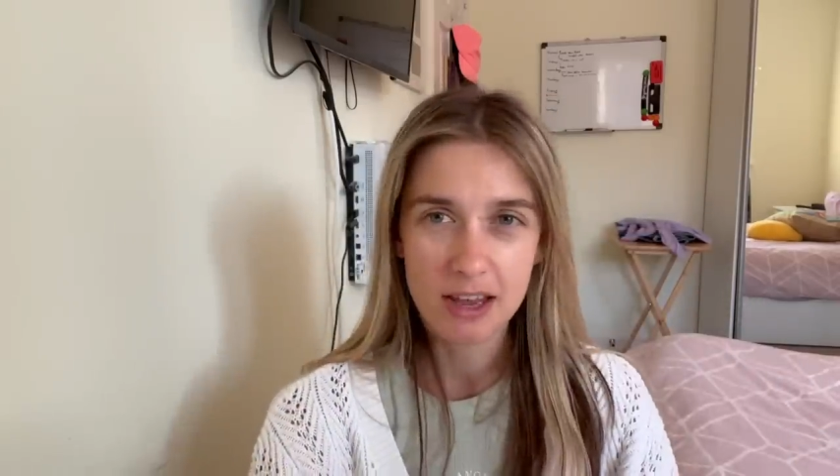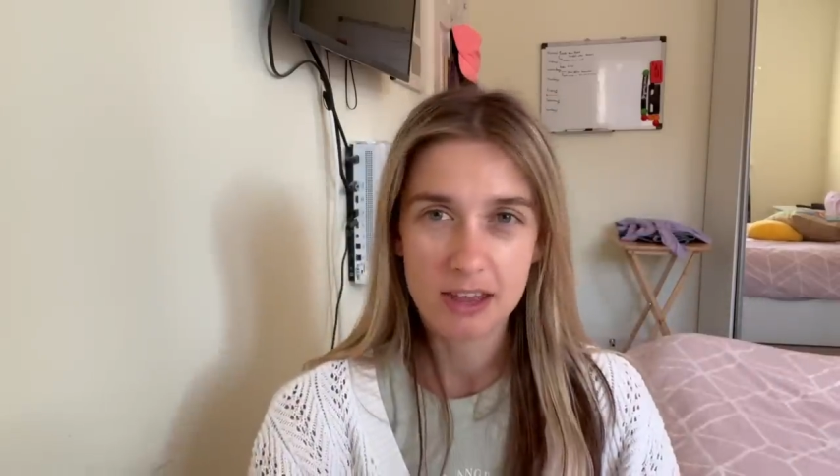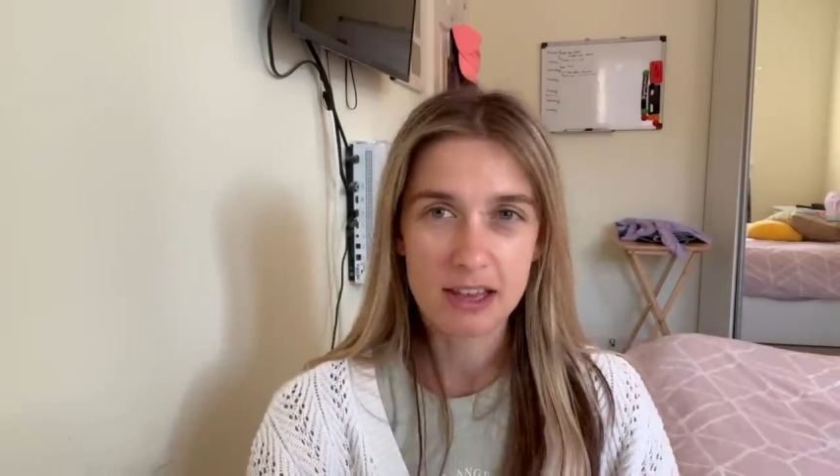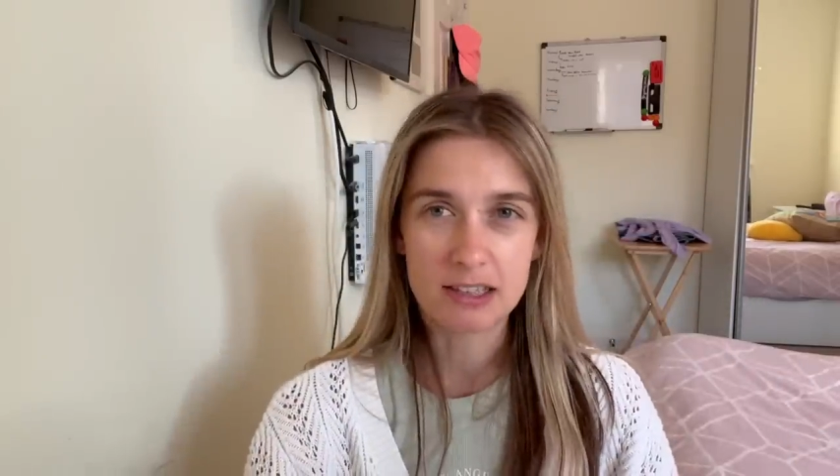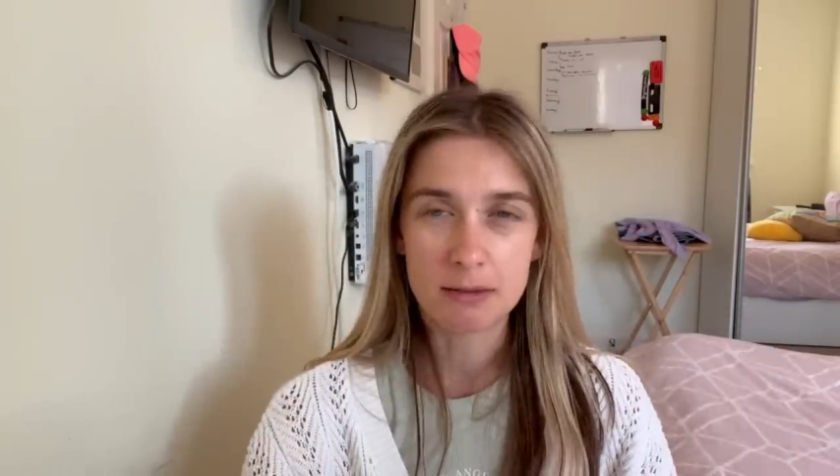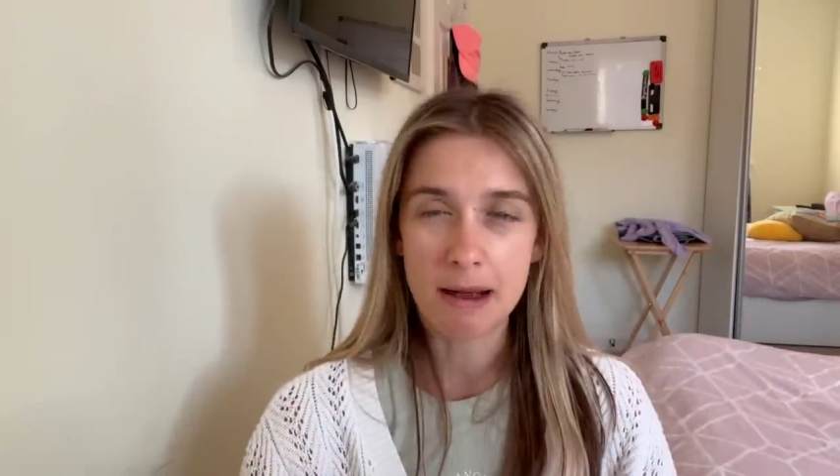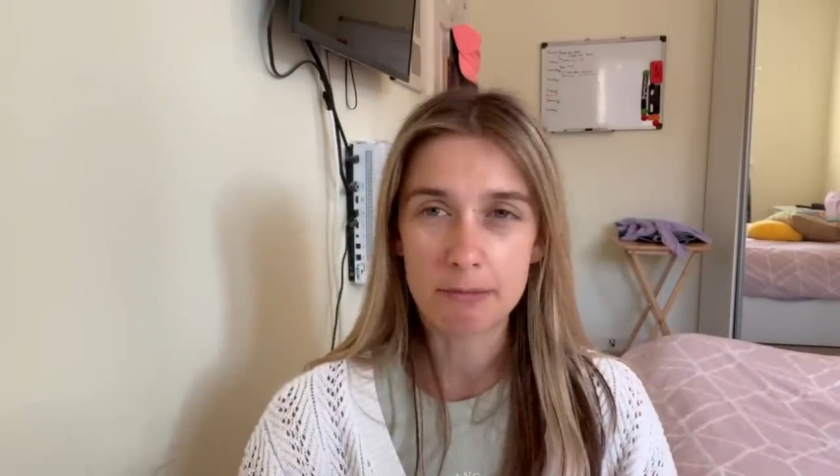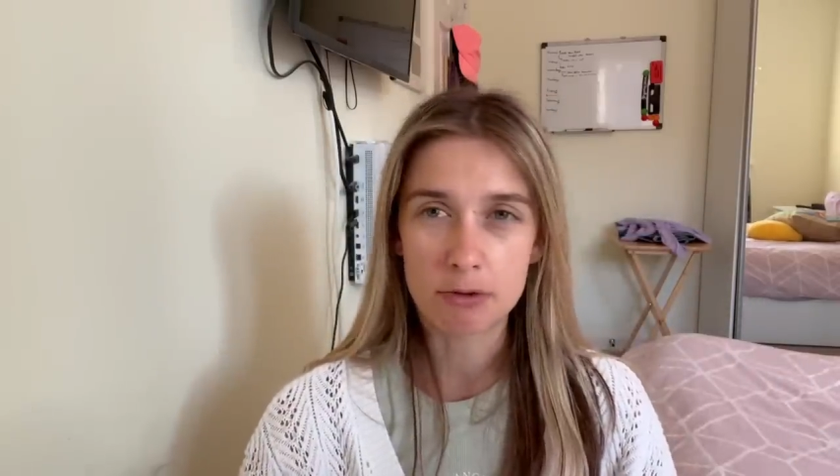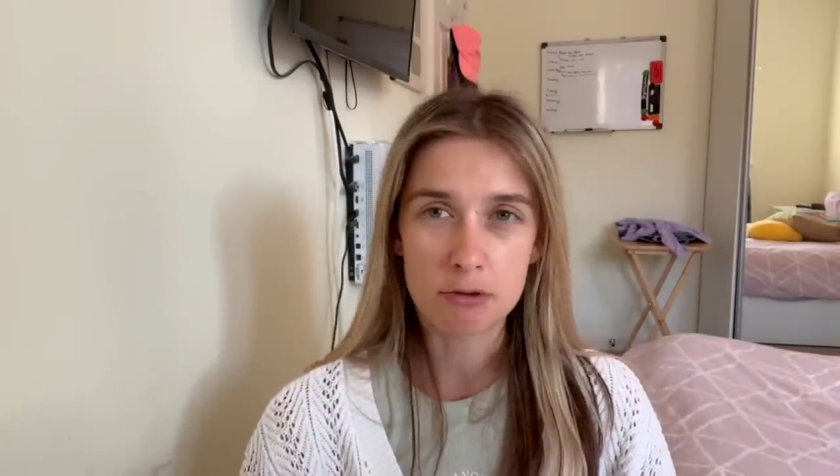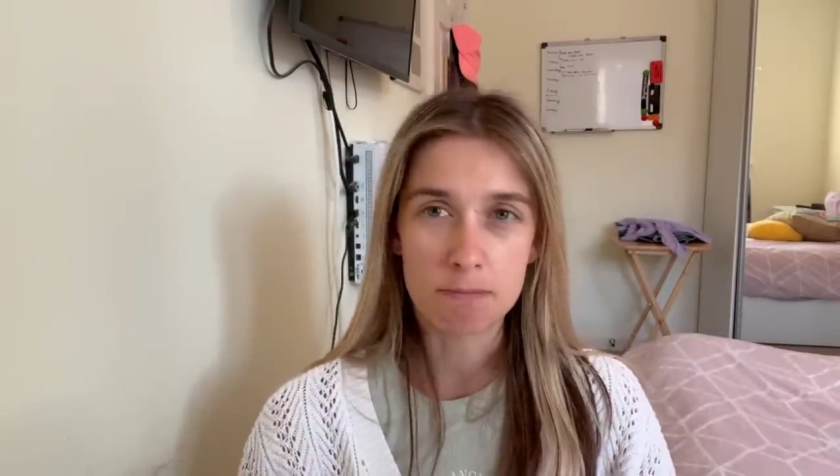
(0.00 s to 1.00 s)
there's some
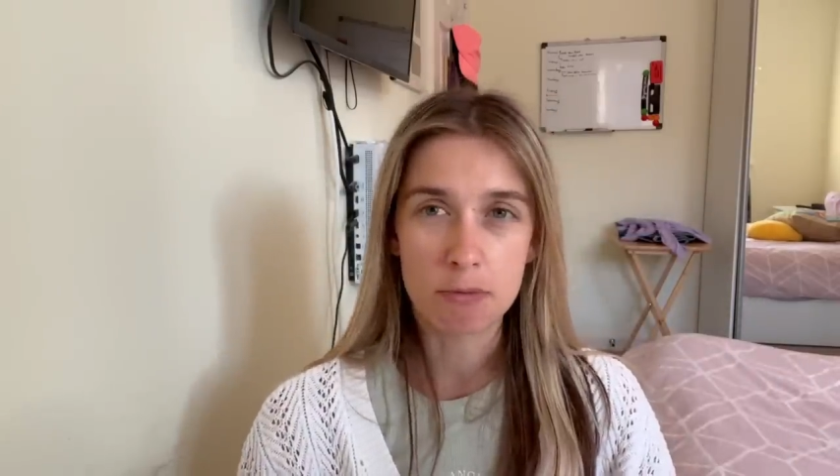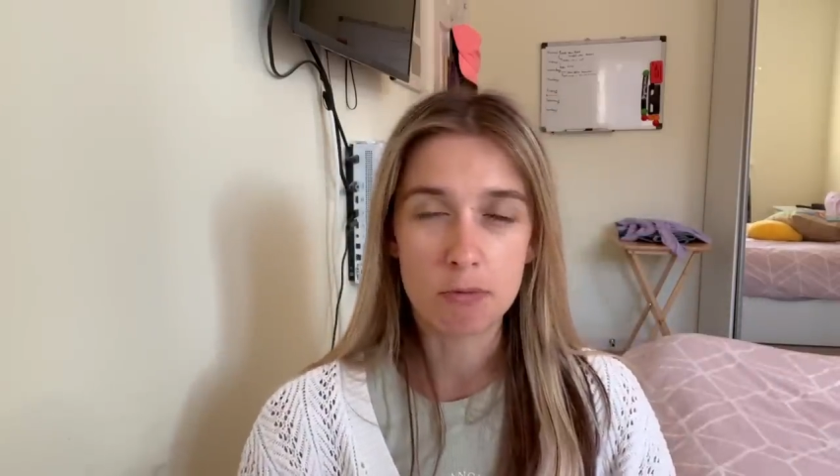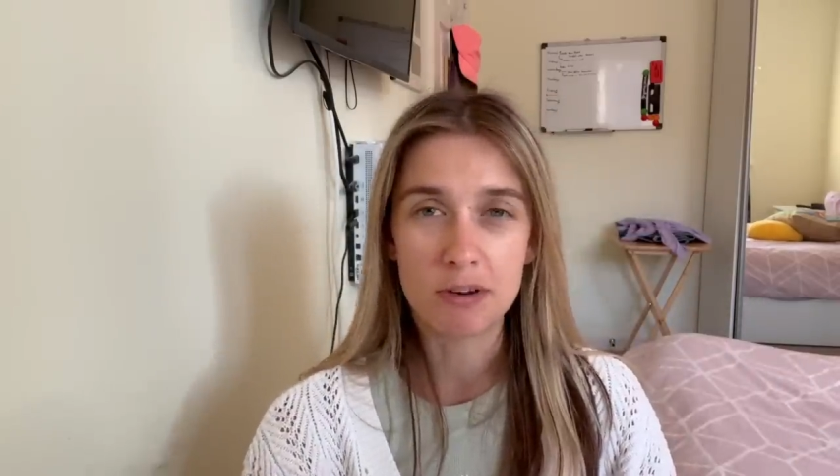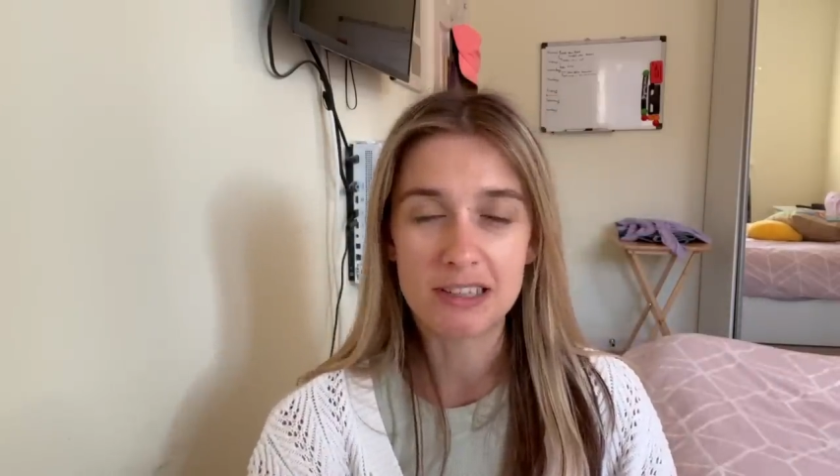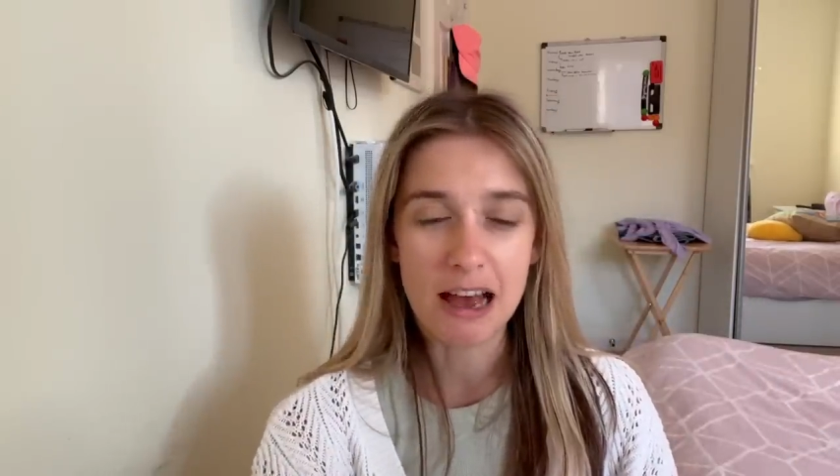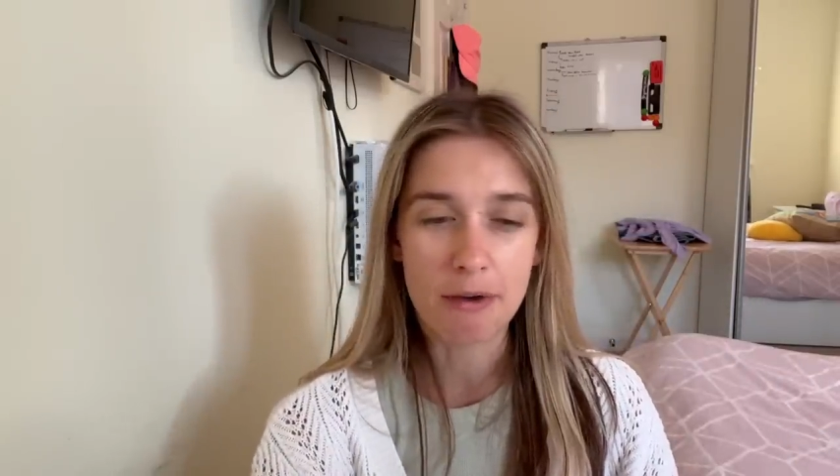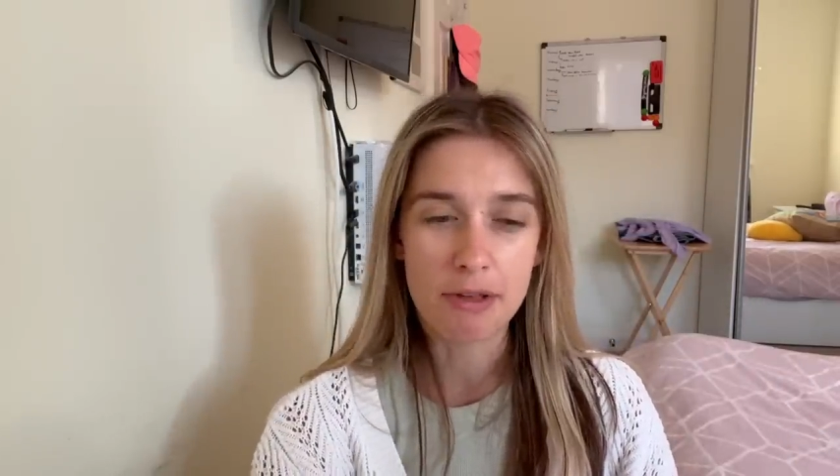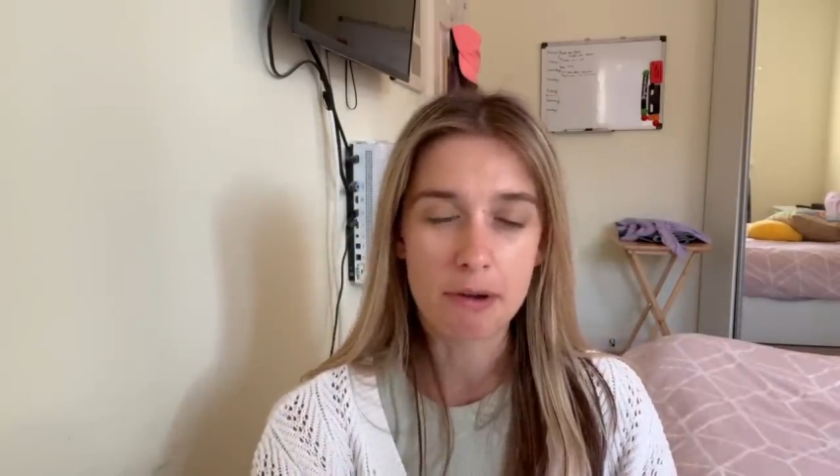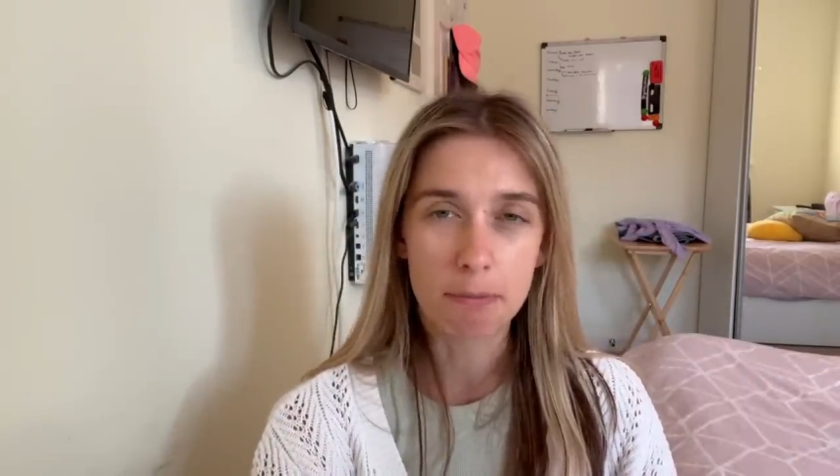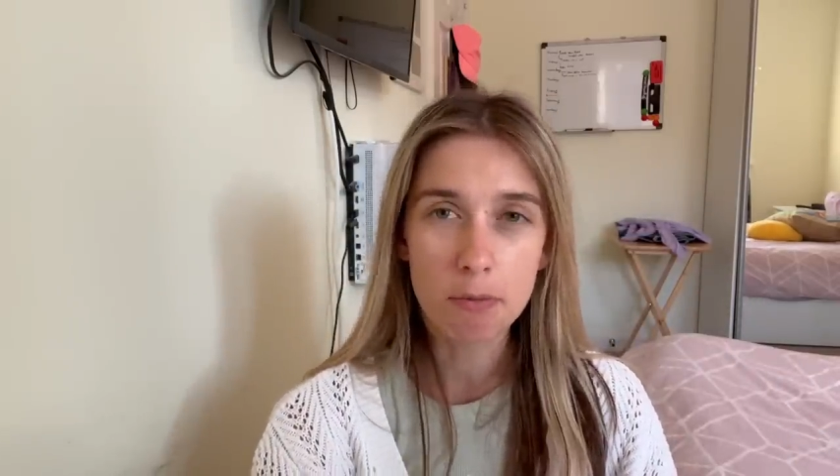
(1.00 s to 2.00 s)
absolute ballers out
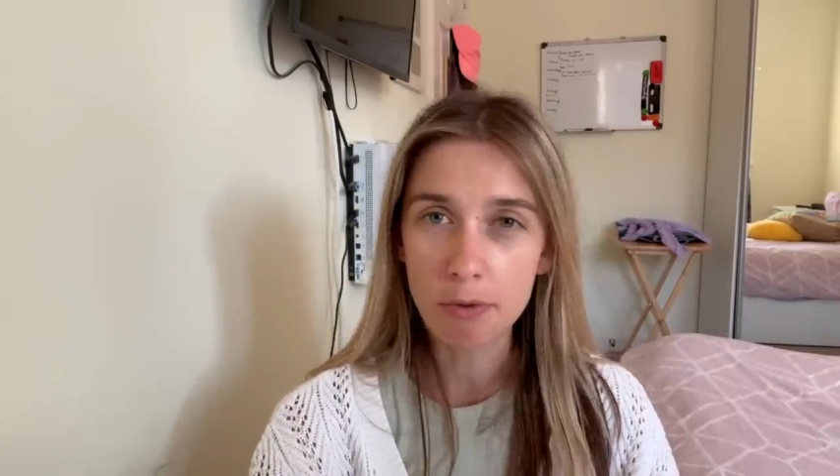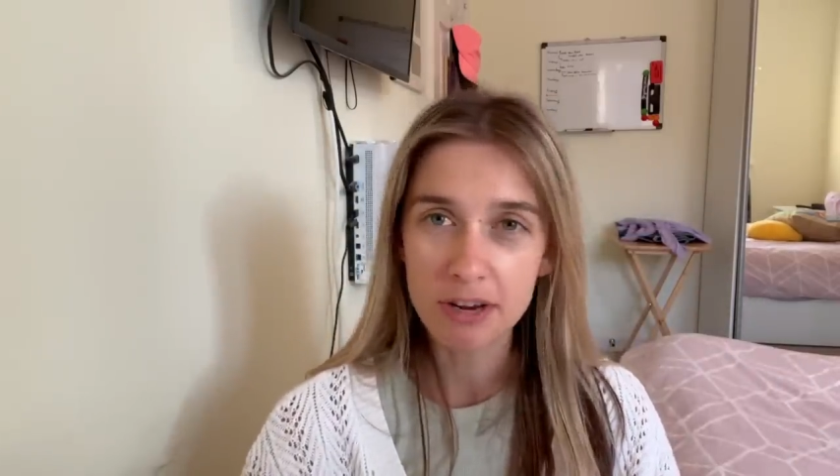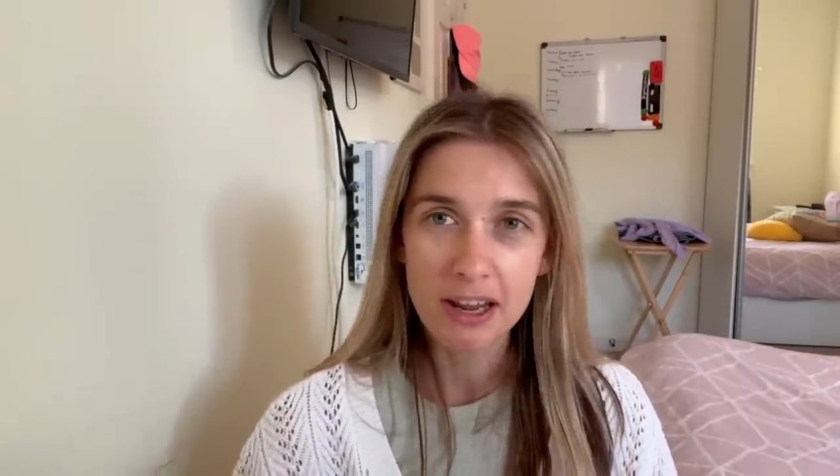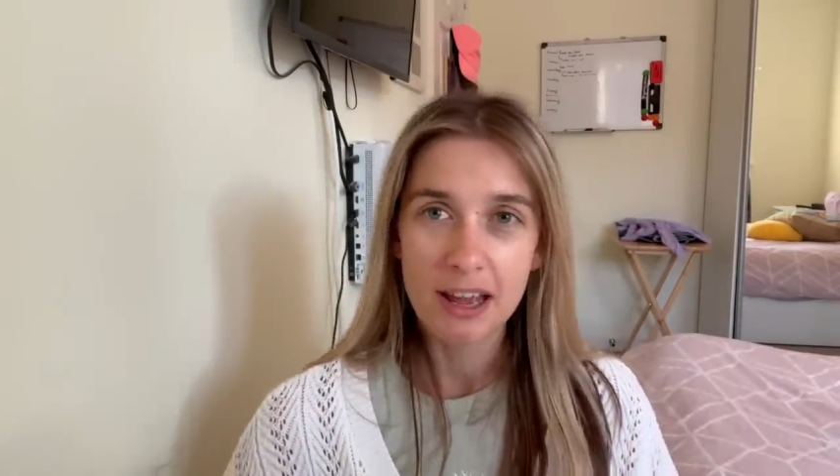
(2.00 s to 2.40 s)
there abroad.